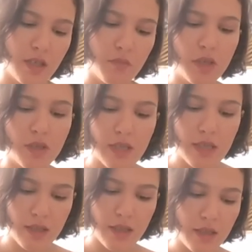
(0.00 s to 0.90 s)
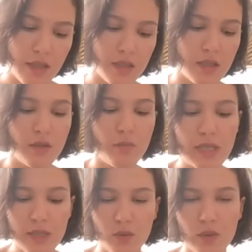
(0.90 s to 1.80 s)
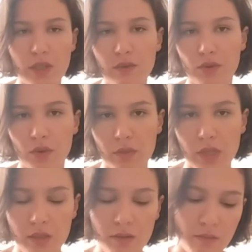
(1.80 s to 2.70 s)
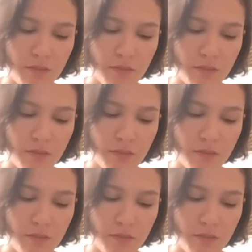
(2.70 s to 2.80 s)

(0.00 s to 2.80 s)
because I think it is the best way for me